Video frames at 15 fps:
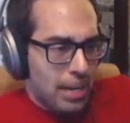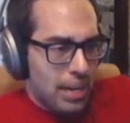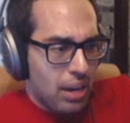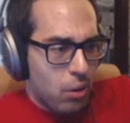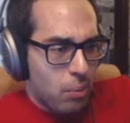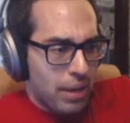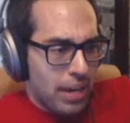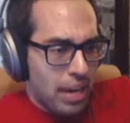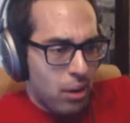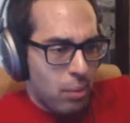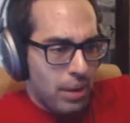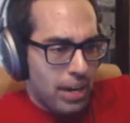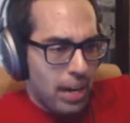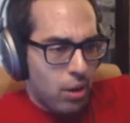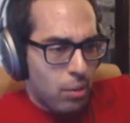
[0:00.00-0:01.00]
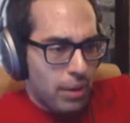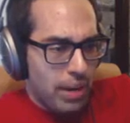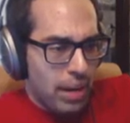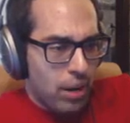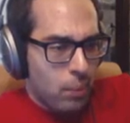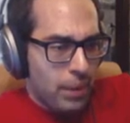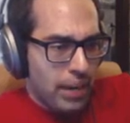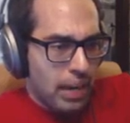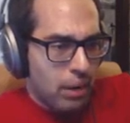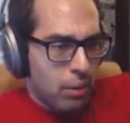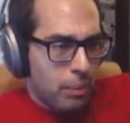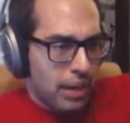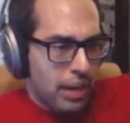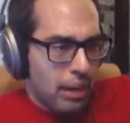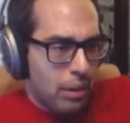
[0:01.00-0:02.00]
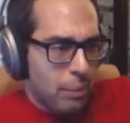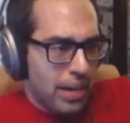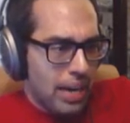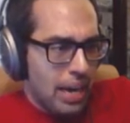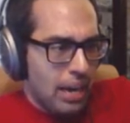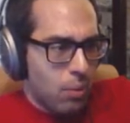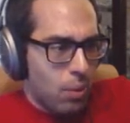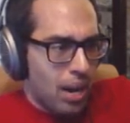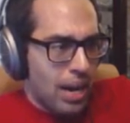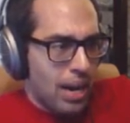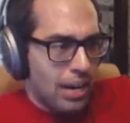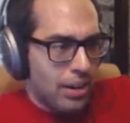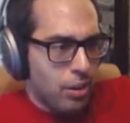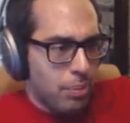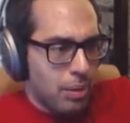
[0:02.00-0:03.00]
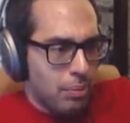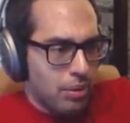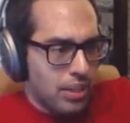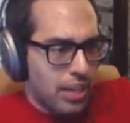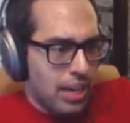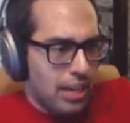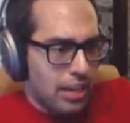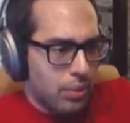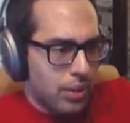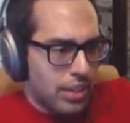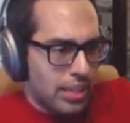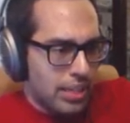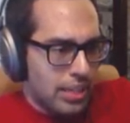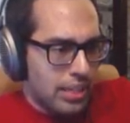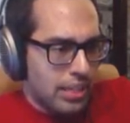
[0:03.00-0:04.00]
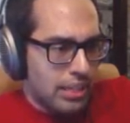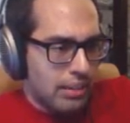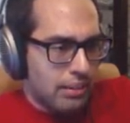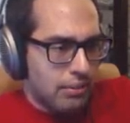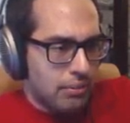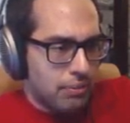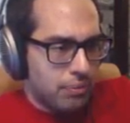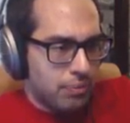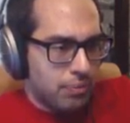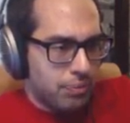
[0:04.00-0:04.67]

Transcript: Oh my god, oh my god, oh my god, oh my god, oh my god, oh my god, oh my god, why are people dying? What is this?